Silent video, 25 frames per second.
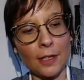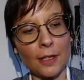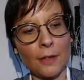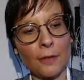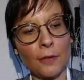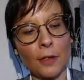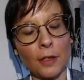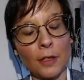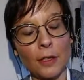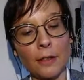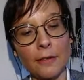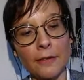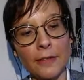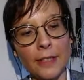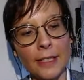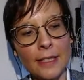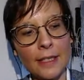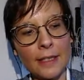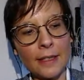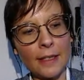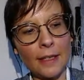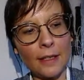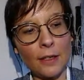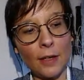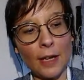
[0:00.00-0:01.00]
If you're
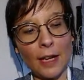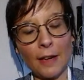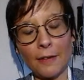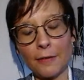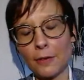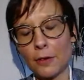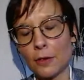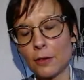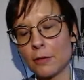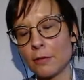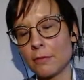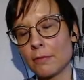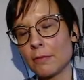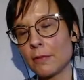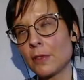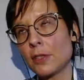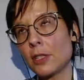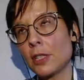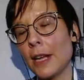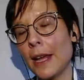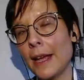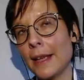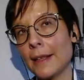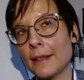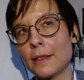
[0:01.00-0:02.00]
convinced that you have no
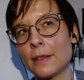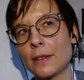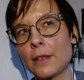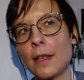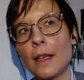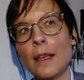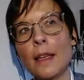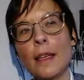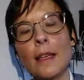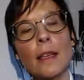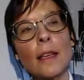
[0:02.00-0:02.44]
chance